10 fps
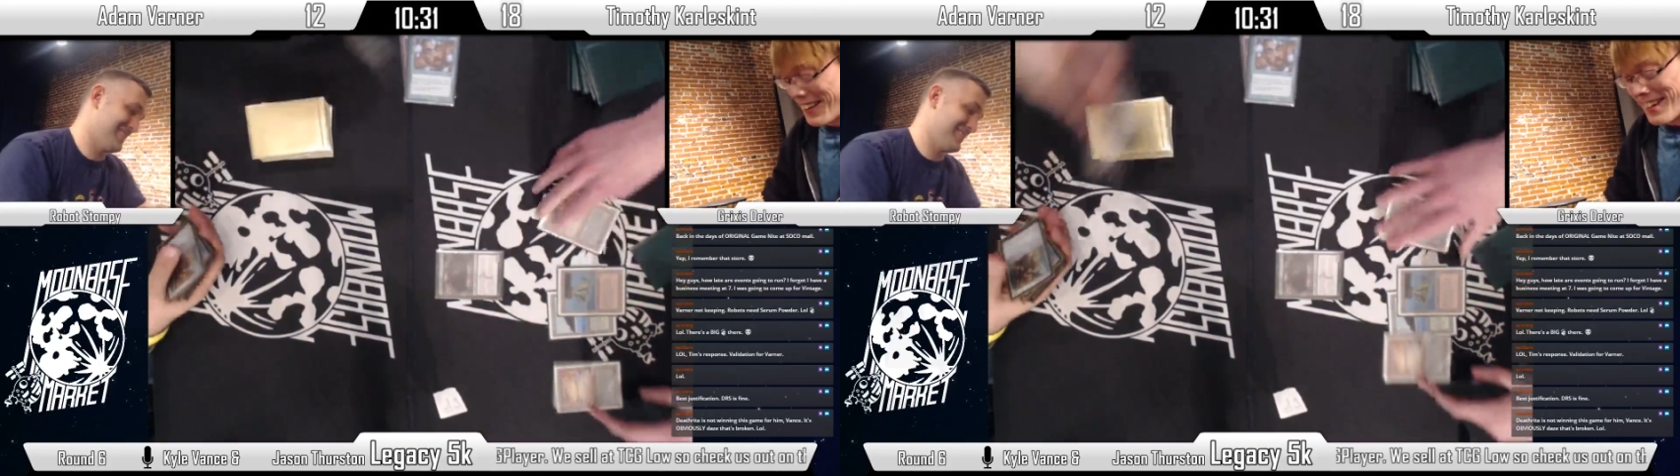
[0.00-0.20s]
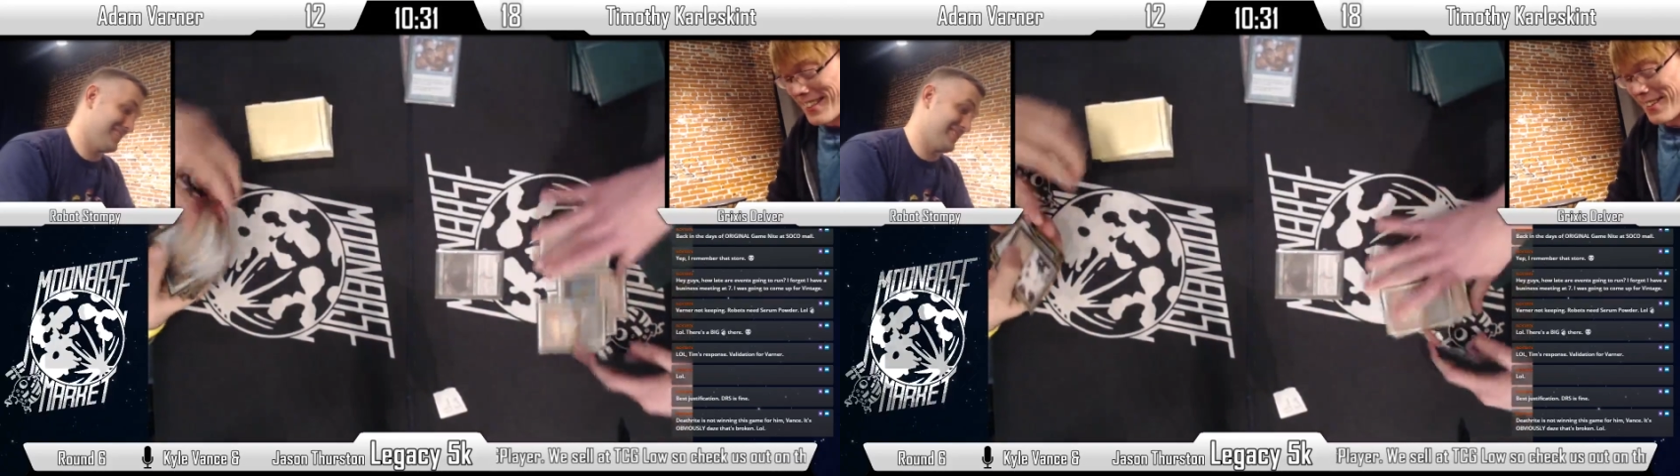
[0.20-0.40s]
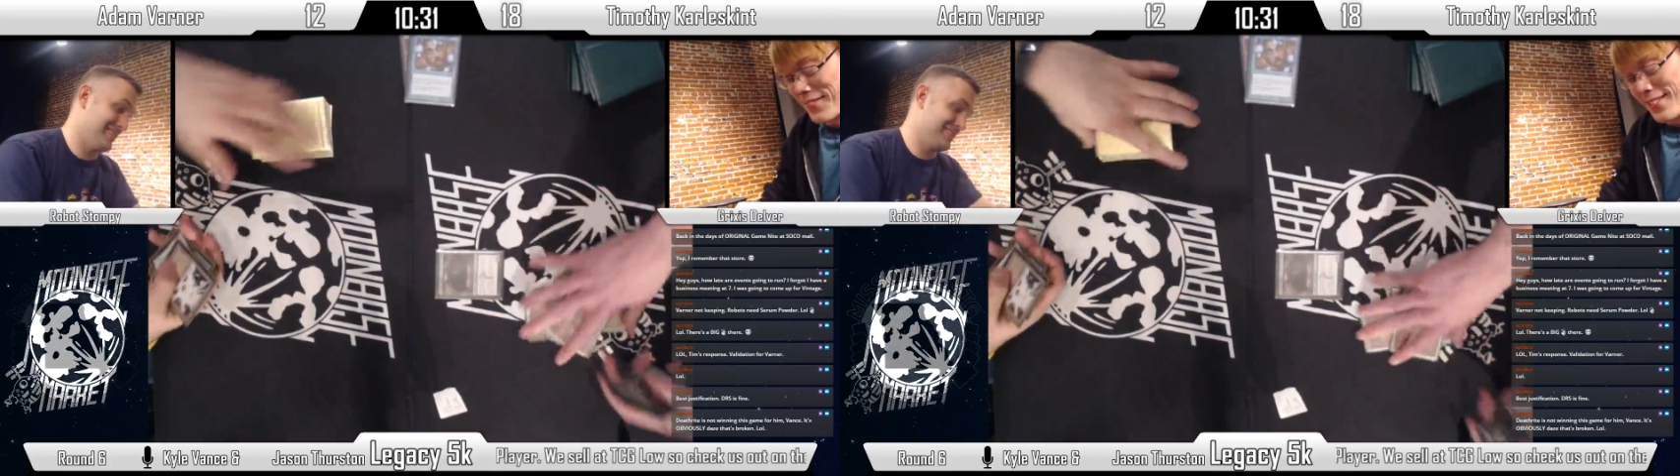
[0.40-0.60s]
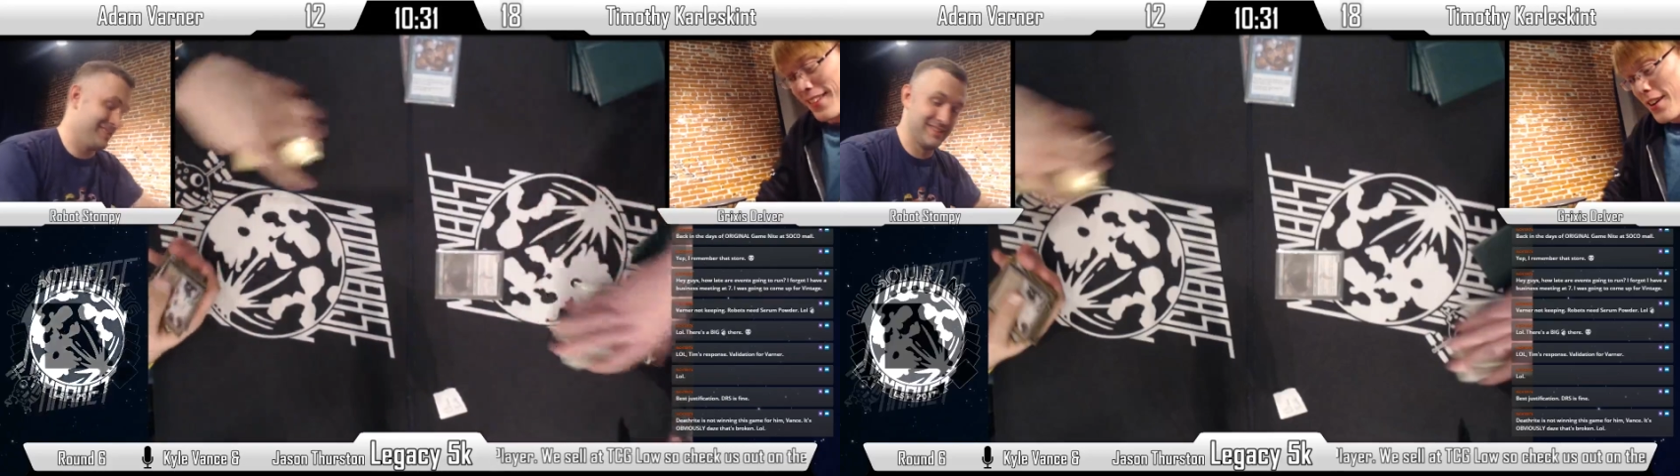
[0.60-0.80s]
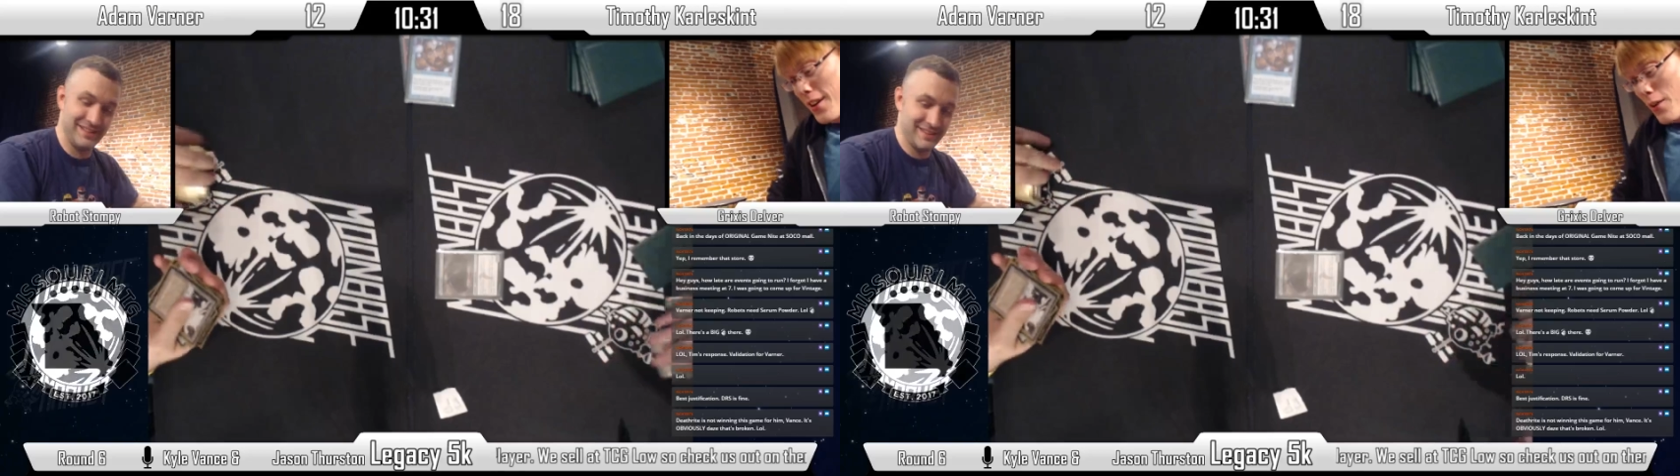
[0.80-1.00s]
Man, that
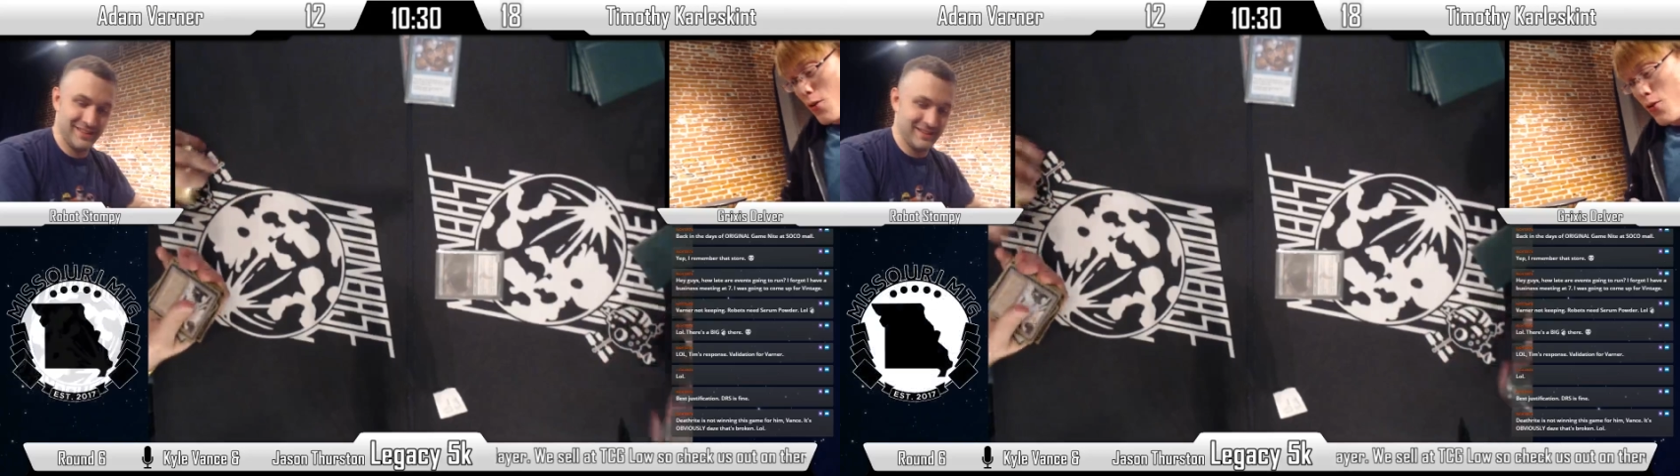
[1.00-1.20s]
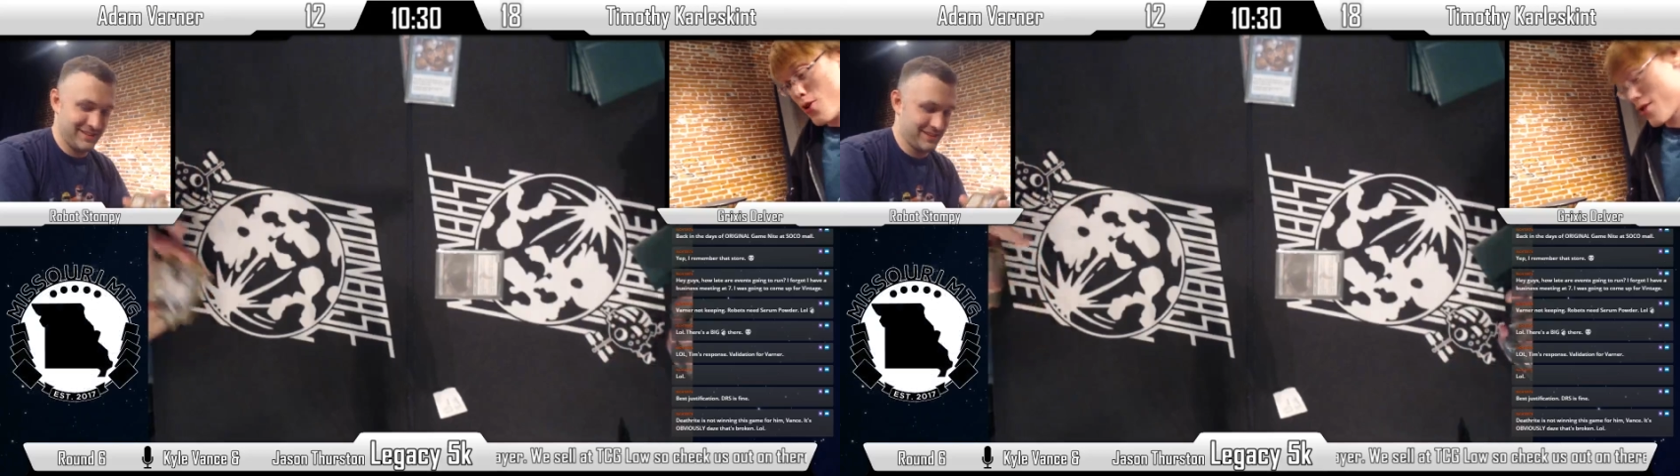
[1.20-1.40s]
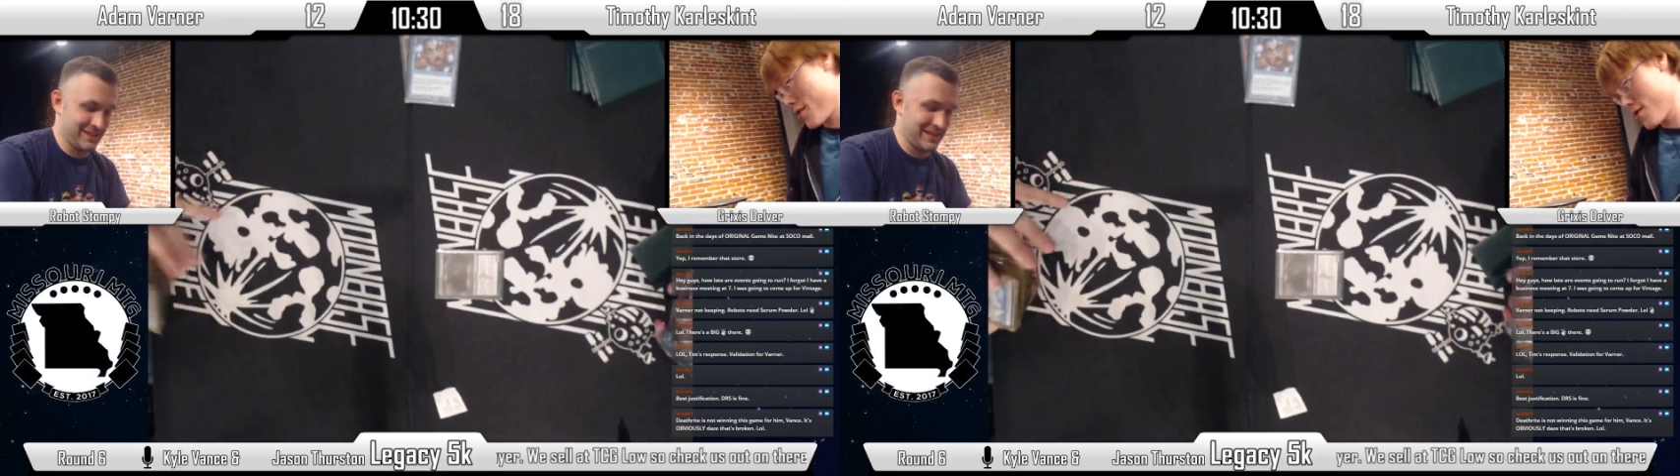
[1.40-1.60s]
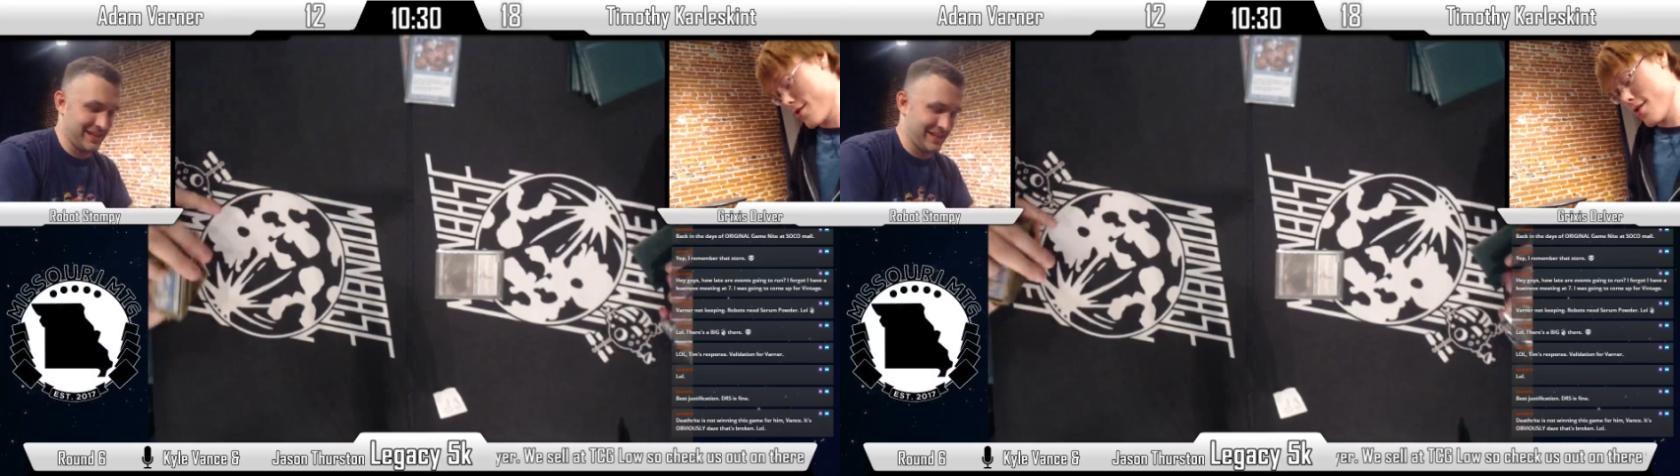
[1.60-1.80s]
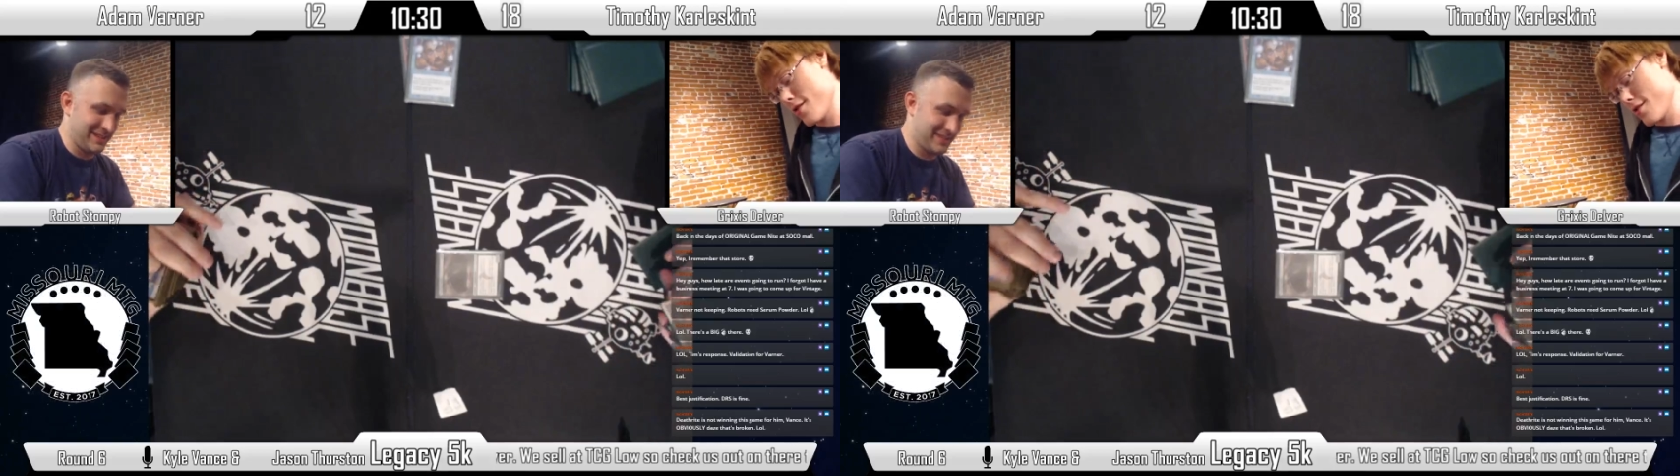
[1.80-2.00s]
was actually a great
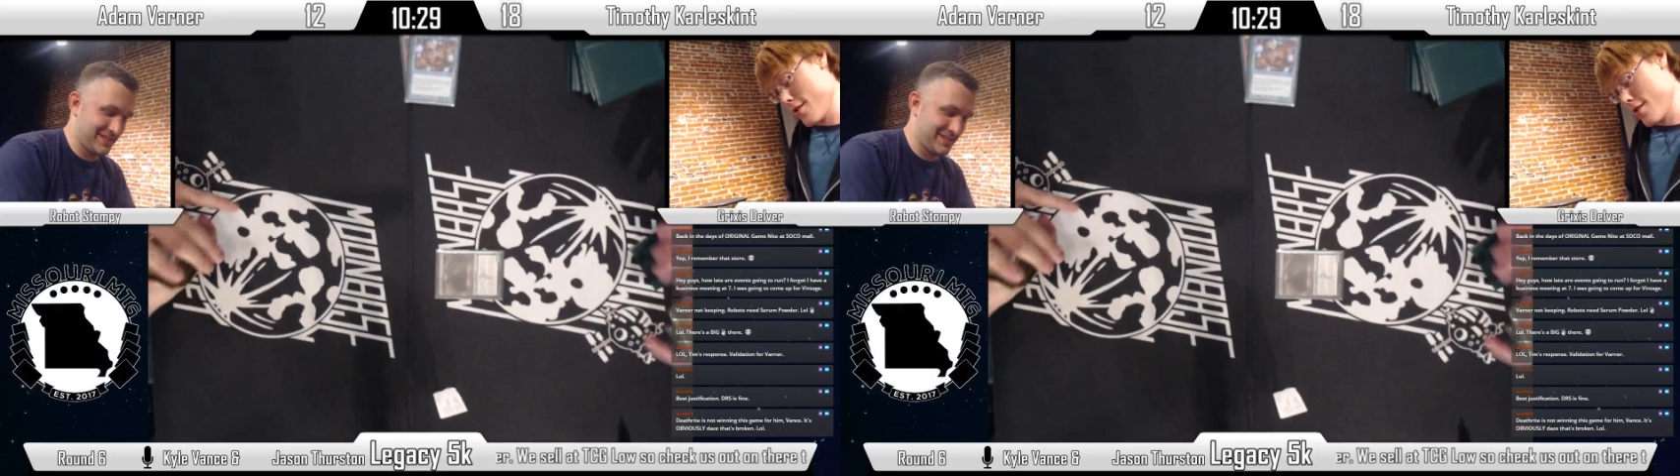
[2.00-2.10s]
game.